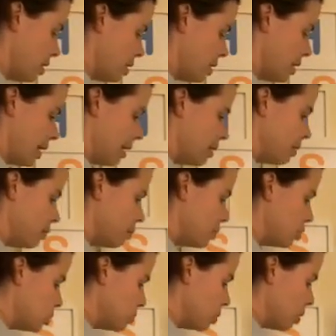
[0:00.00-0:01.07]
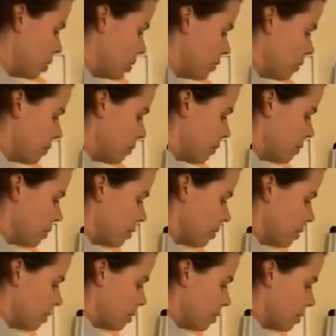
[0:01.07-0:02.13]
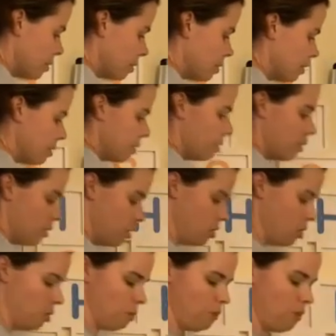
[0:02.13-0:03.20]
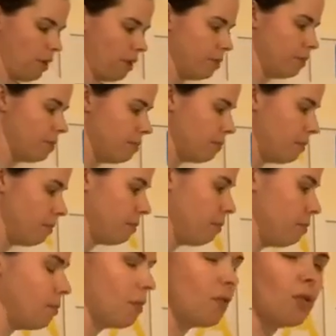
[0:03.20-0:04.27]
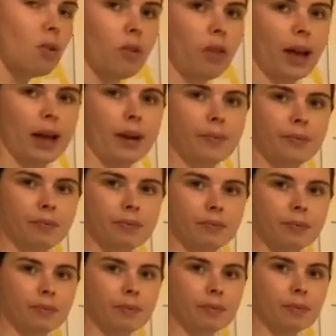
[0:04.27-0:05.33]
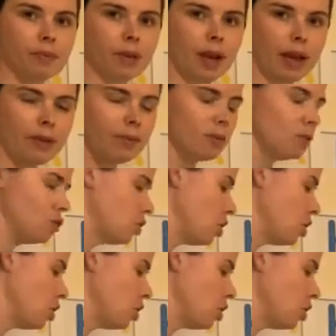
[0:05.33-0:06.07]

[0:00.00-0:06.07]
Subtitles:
And then we just put the number in before that. Okay, show